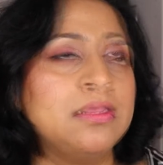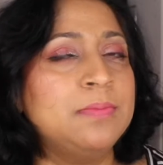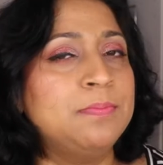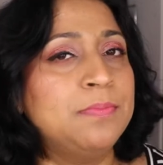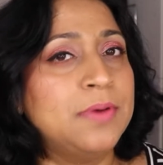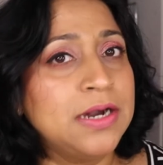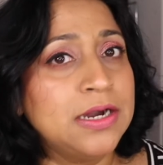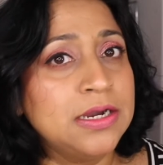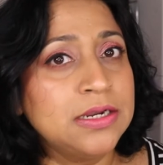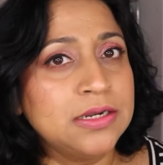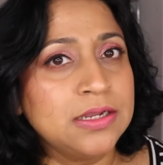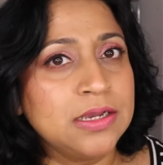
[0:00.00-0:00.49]

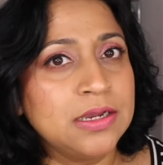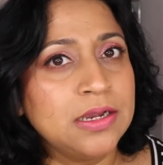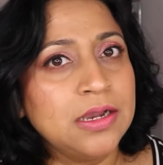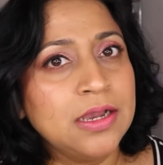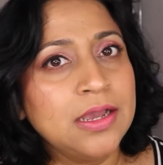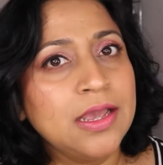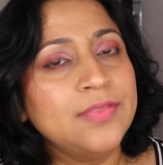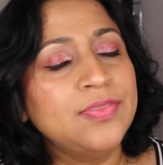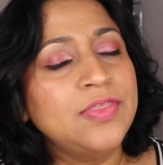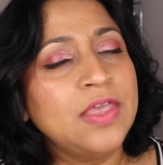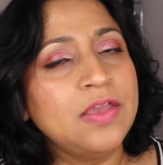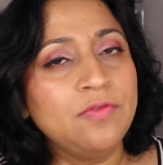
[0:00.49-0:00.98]
But
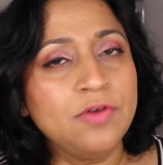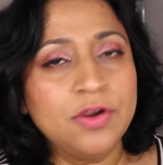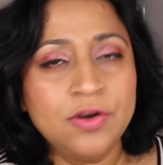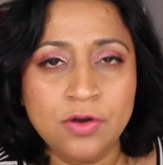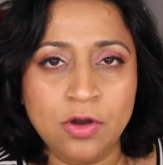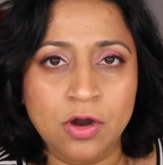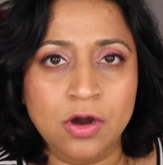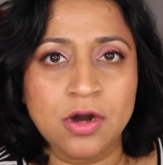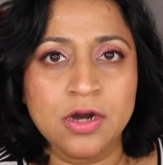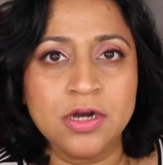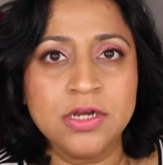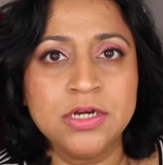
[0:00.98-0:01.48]
they were
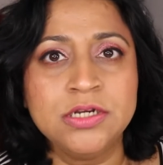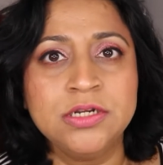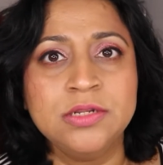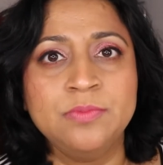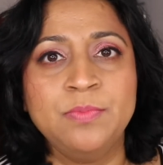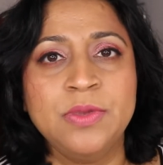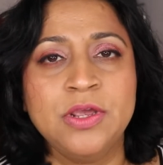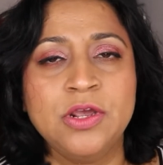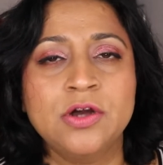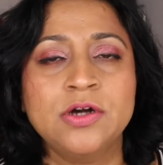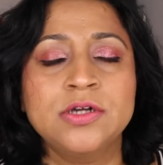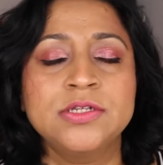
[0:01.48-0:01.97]
not,
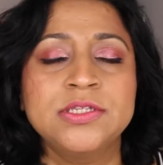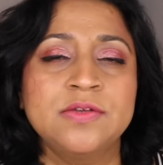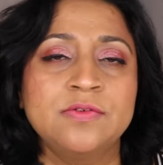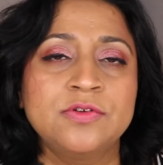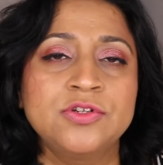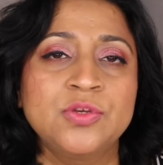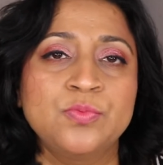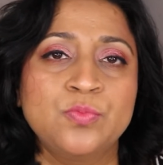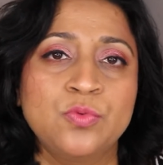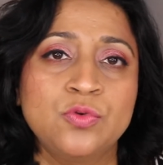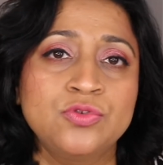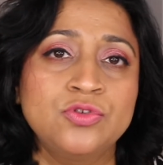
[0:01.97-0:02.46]
because they were
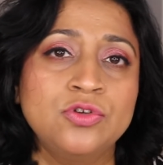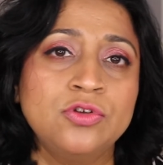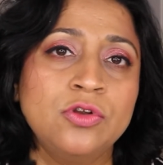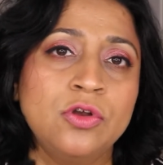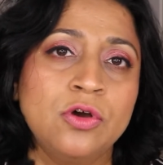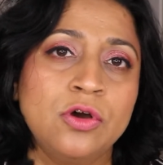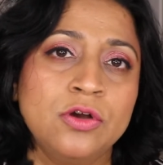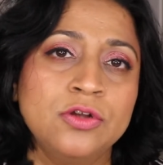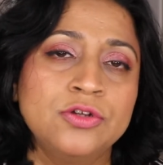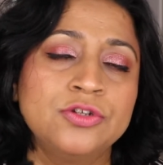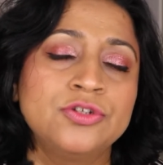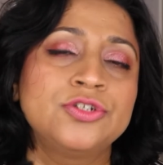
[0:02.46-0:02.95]
supposed to
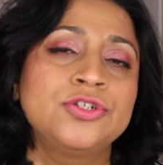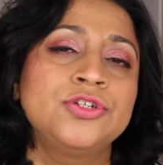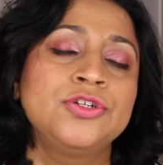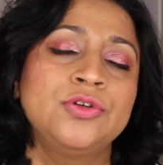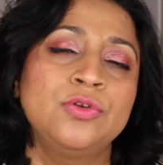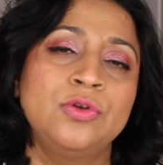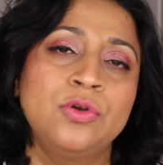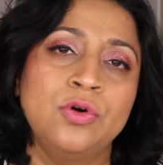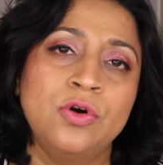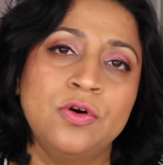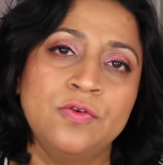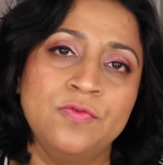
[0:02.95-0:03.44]
launch,
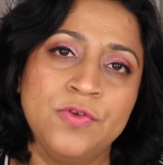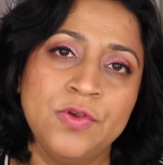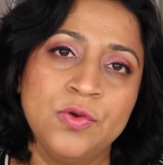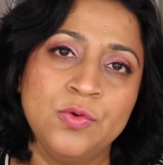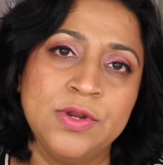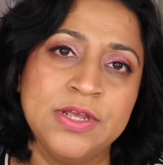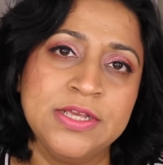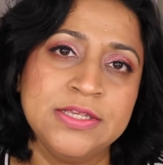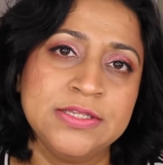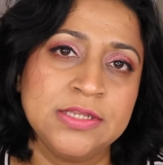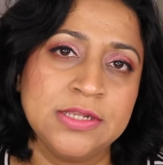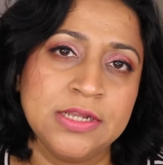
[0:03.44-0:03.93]
a few
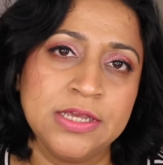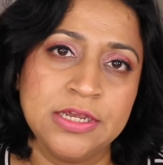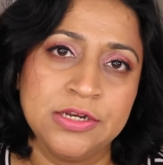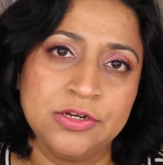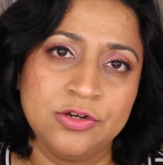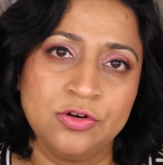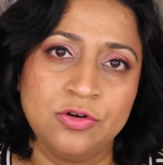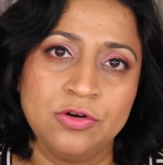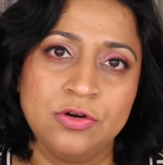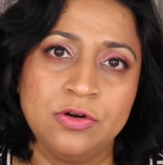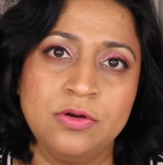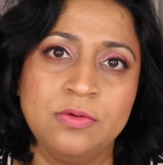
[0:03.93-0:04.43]
days
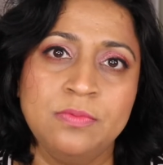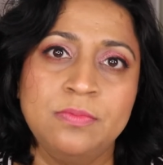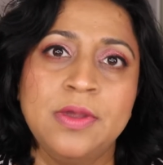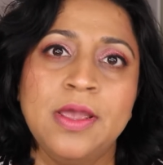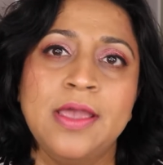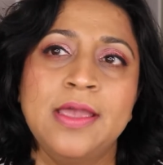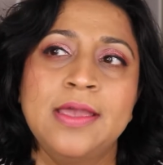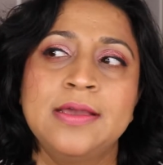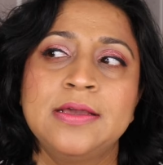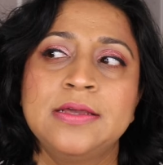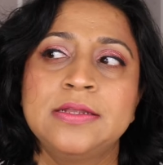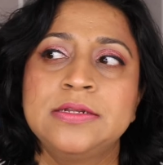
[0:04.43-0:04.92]
later,
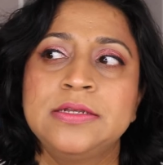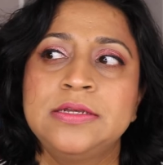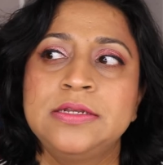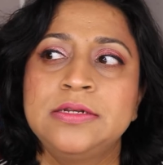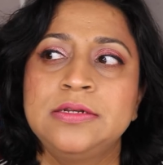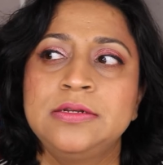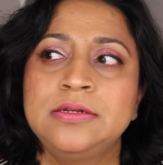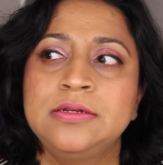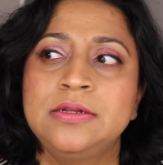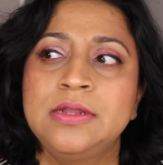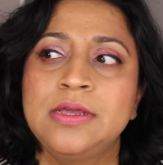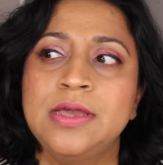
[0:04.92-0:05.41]
and it
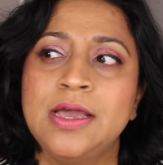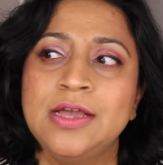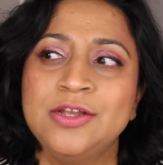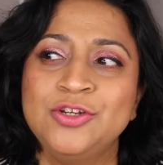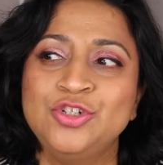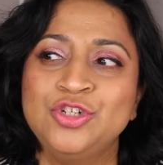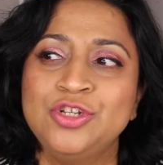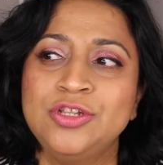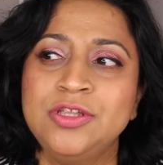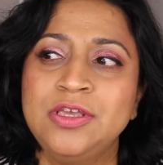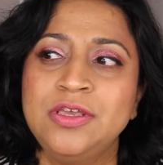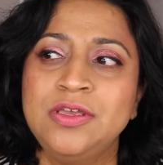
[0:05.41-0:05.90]

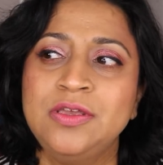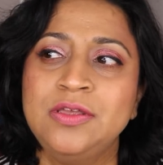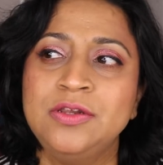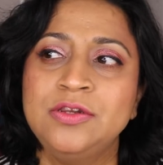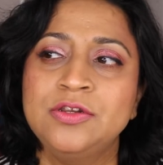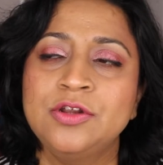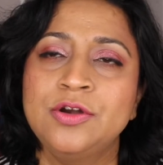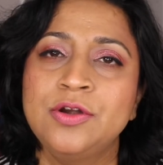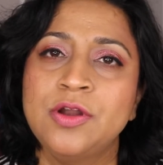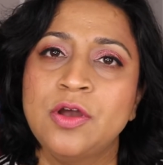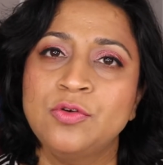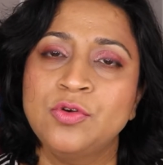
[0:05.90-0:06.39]
actually
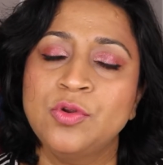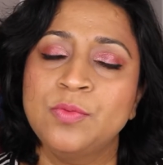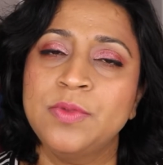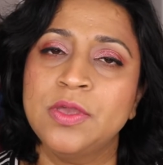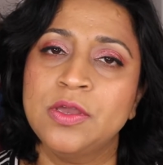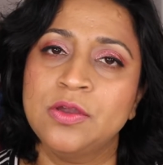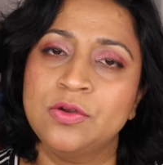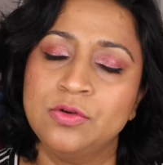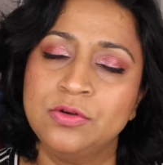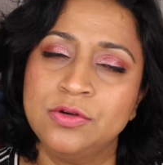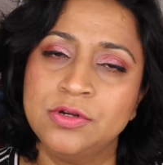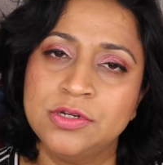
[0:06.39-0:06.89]
turned out to be
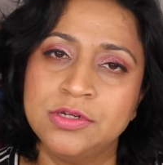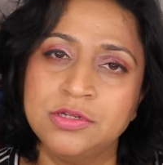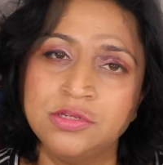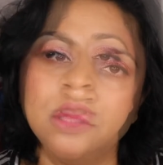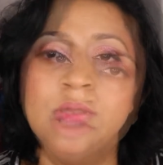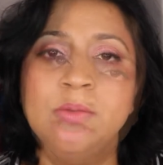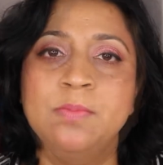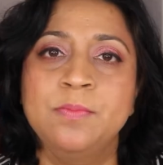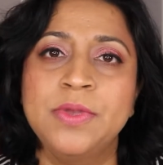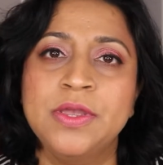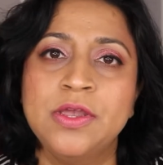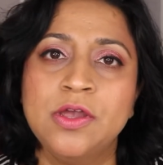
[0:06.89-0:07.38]
a good
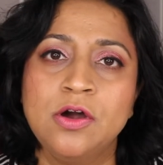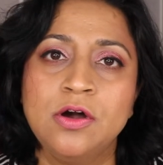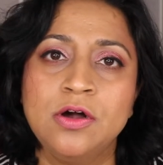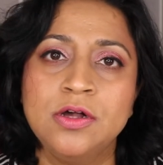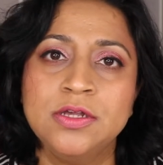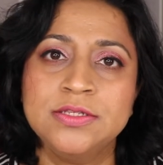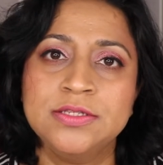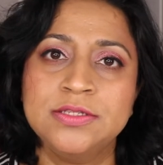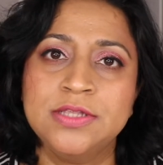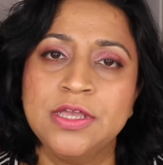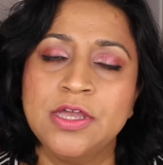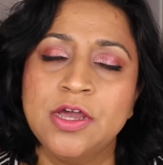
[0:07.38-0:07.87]
thing
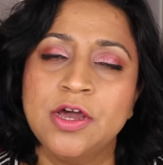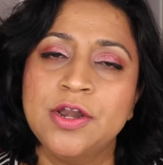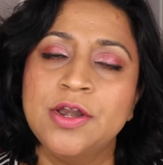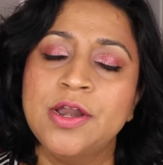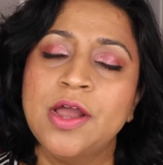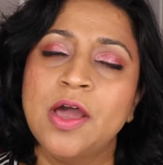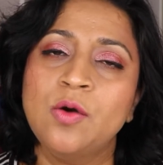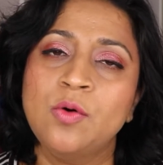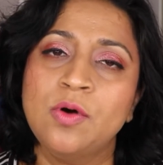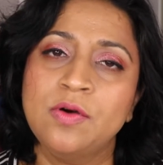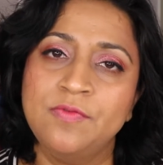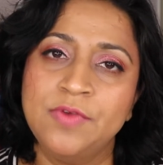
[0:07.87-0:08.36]
because they are
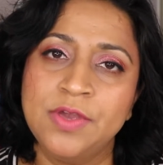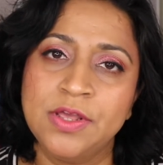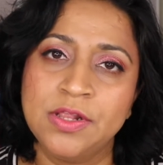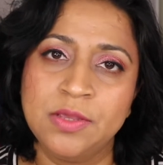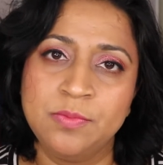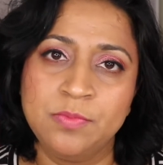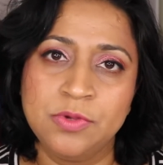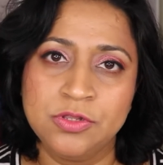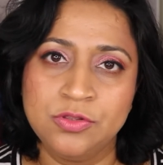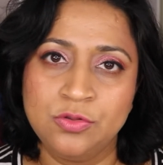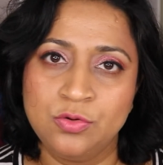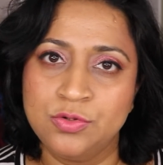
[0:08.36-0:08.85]
now
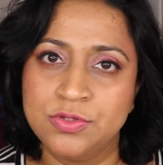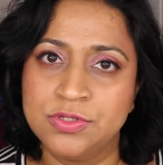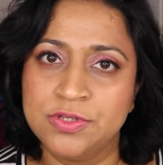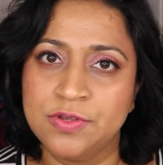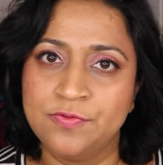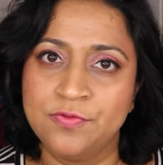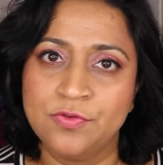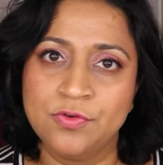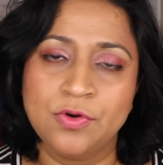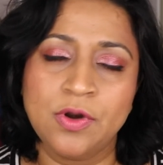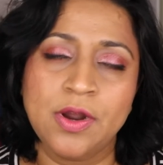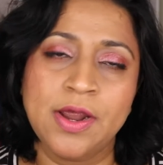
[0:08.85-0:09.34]
available through
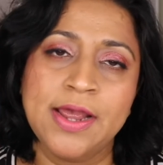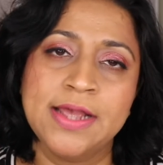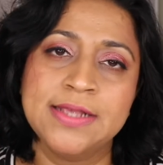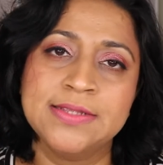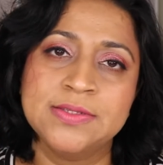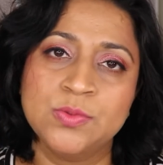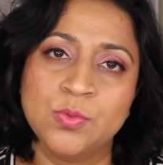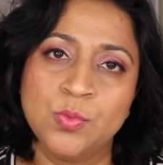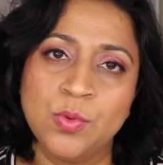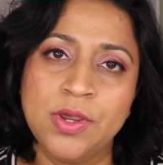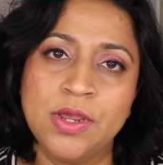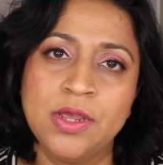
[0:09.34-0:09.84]
Sephora
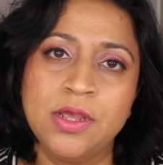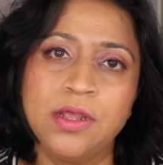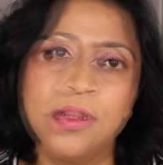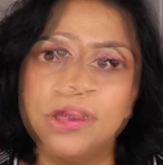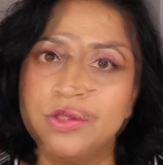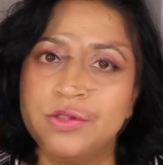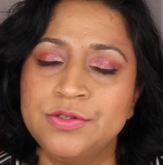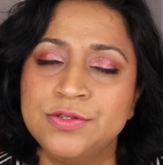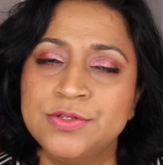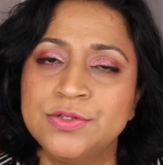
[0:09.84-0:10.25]
as well.